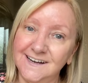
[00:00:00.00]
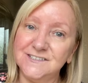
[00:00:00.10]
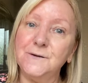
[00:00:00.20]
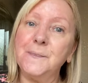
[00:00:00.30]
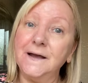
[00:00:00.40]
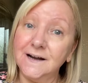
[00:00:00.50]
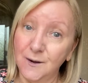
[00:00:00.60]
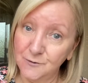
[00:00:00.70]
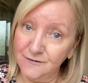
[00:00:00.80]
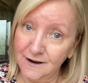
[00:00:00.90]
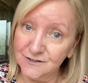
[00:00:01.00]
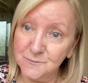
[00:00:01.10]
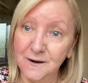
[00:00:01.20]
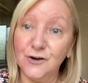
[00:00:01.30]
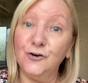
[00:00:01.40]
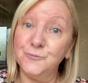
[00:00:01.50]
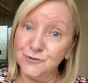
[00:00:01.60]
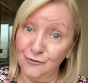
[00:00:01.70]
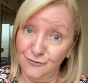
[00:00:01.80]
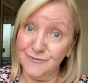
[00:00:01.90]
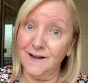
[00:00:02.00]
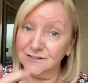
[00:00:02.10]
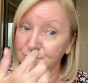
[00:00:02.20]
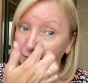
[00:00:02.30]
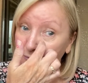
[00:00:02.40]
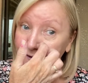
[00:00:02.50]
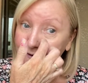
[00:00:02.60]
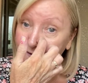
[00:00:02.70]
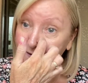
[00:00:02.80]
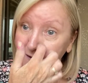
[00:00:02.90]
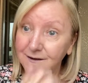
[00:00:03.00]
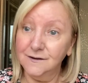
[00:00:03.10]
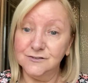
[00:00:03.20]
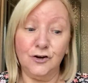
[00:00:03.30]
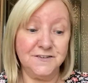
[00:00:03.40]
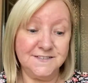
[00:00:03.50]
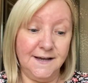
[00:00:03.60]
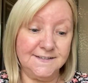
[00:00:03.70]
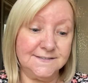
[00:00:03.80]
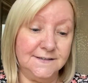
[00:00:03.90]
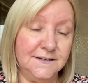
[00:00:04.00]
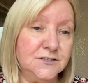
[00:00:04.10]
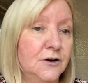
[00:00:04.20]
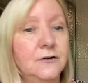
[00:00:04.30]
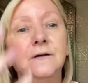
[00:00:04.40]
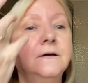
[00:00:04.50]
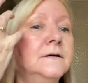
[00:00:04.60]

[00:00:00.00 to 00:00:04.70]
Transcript: as a camouflage makeup, so that's what we're sort of testing it on.